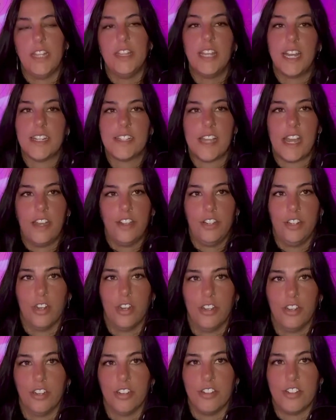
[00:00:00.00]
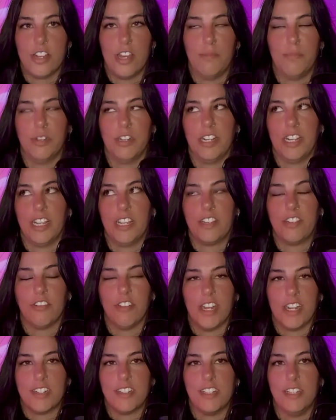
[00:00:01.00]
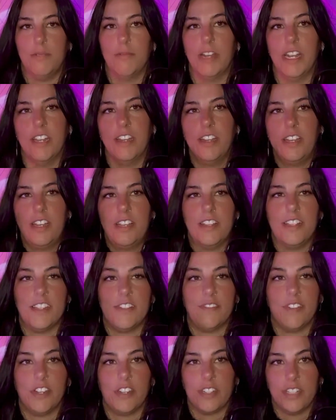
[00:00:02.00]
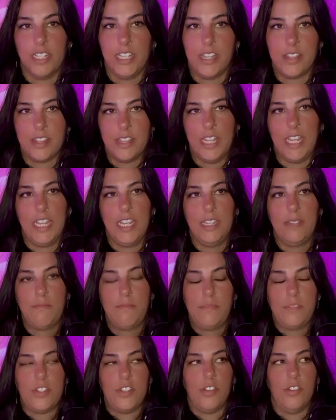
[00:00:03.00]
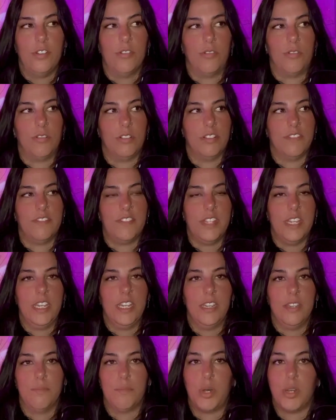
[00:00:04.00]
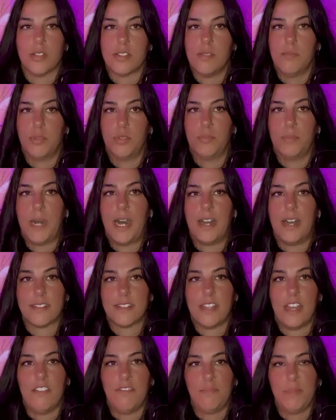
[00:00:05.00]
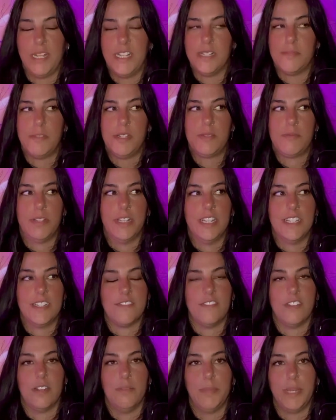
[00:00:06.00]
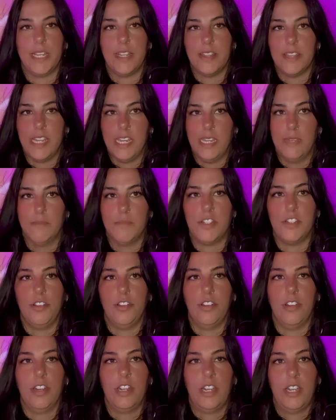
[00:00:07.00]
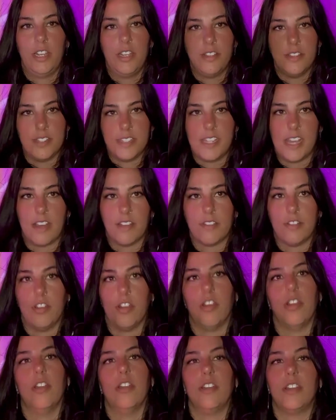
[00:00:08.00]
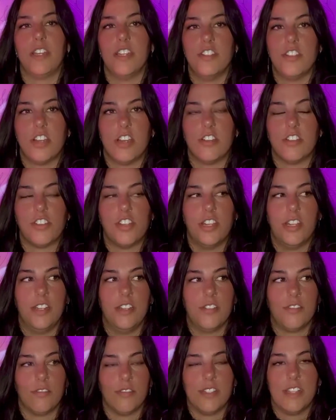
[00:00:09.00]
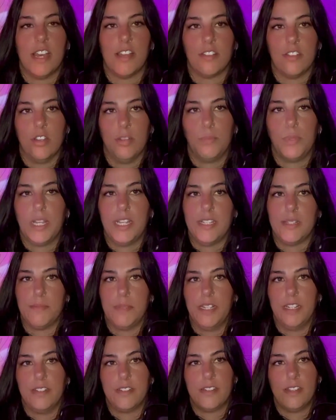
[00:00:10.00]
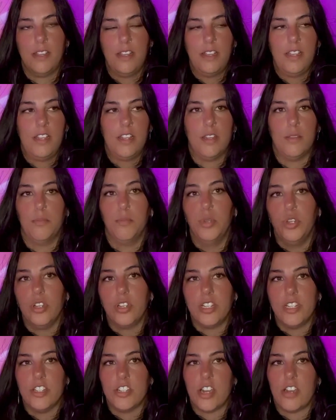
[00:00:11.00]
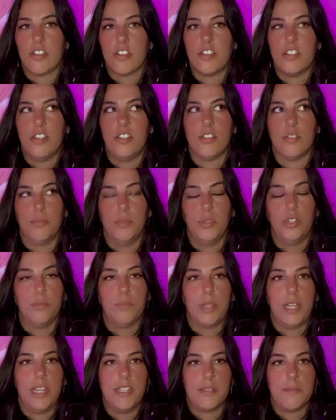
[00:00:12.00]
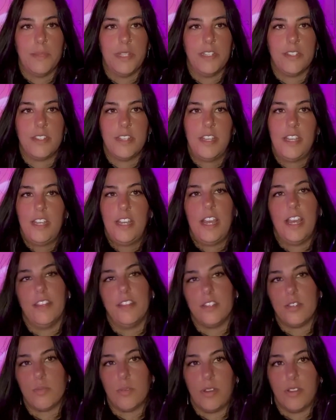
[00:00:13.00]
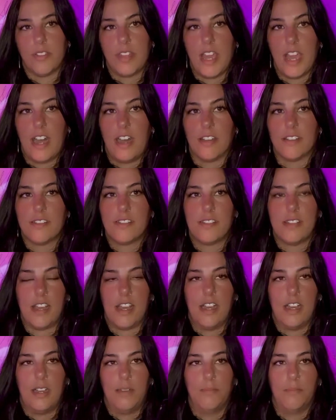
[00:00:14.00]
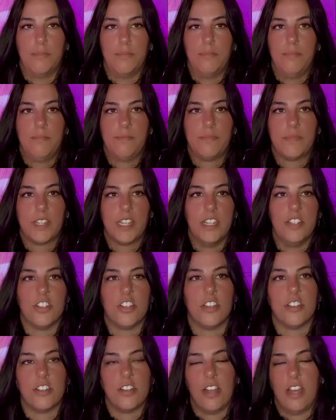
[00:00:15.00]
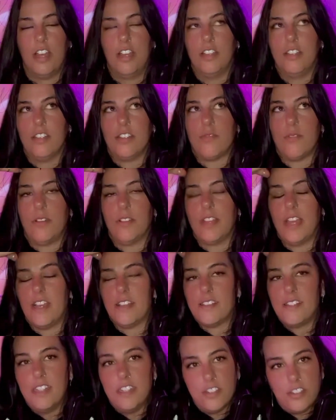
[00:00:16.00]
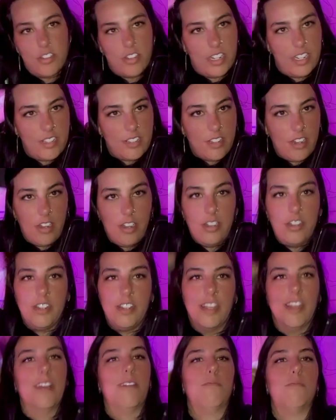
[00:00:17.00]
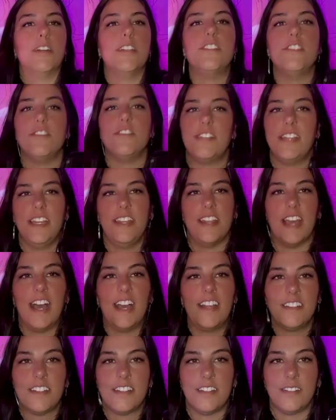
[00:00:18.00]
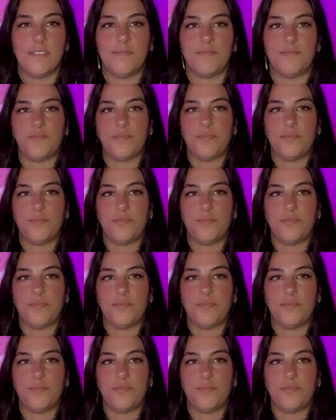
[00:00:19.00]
and that's how you know you're interpreting it correctly, when there's a very clear theme to all of the possible past life placements, when there's a very big theme to the south node conjunctions or south node placements, the moon conjunctions or moon placements, and the 12th house the 12th house synastry. So yeah, once you see that,